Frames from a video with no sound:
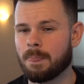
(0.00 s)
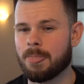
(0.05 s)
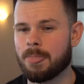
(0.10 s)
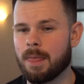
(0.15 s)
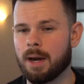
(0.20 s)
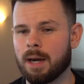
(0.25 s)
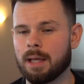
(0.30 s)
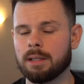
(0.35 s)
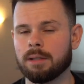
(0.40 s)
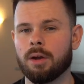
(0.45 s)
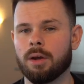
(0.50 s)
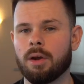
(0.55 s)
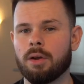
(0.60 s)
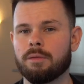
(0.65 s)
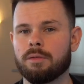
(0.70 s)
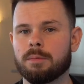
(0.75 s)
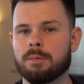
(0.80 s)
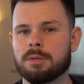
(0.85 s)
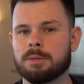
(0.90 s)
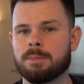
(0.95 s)
that I learned
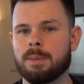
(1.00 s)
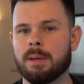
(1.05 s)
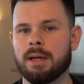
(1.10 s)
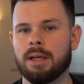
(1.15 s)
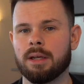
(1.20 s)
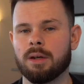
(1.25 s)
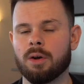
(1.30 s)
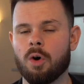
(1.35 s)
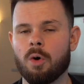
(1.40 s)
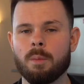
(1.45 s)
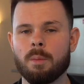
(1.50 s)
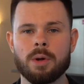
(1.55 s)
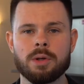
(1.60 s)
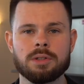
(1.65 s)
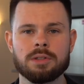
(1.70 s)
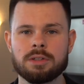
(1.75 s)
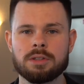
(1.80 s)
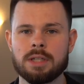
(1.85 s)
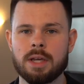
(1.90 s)
from spending almost